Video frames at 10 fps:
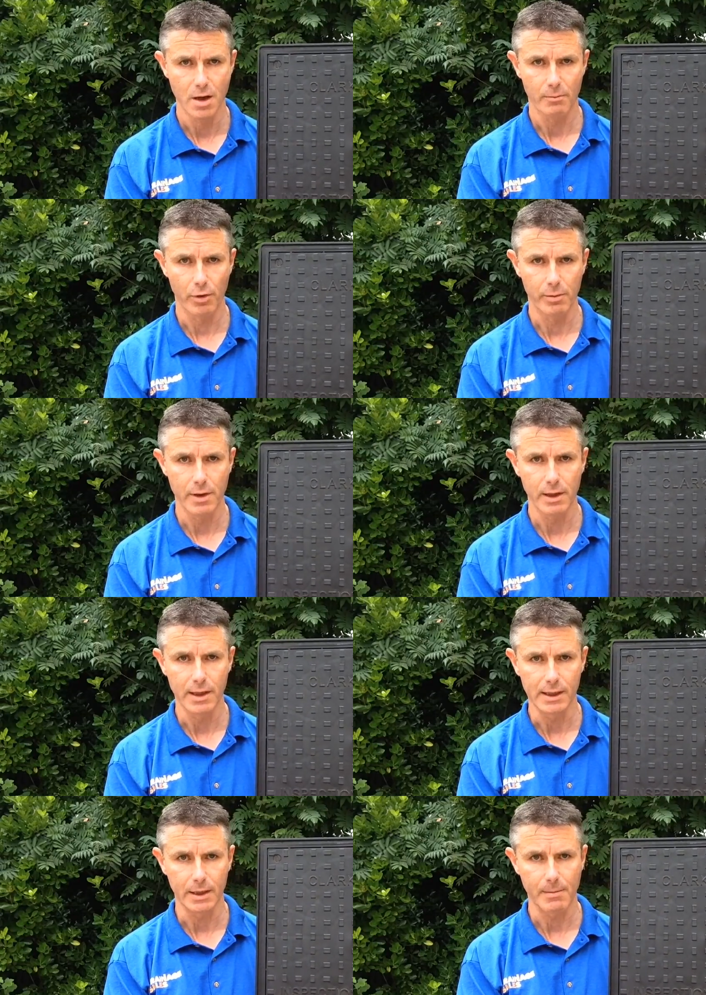probably the
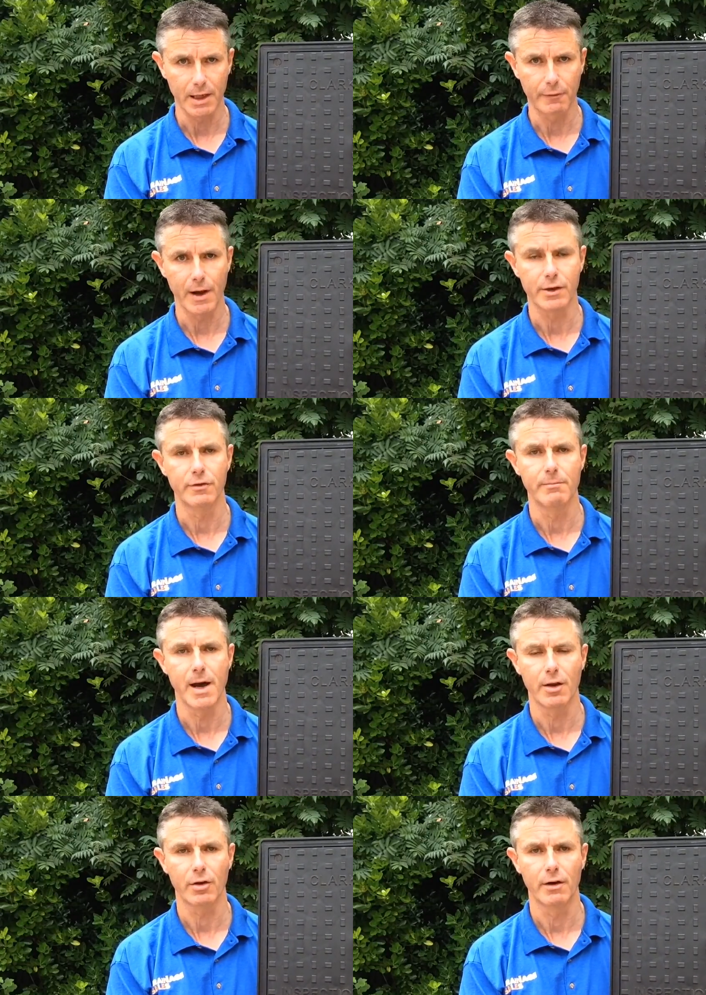leading manufacturer of
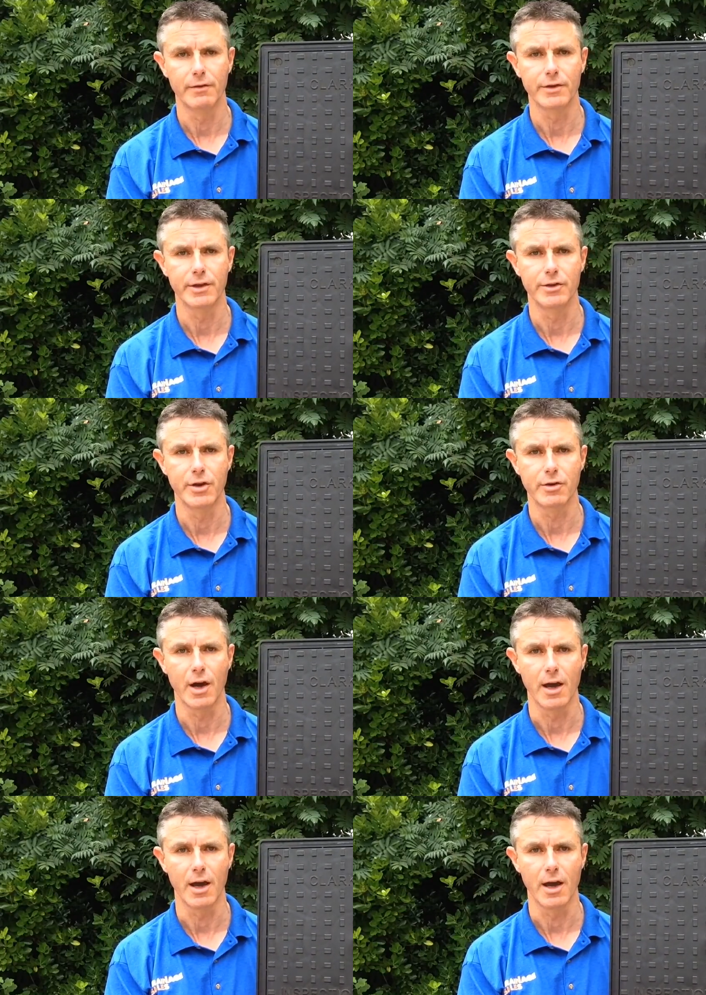manhole covers in the UK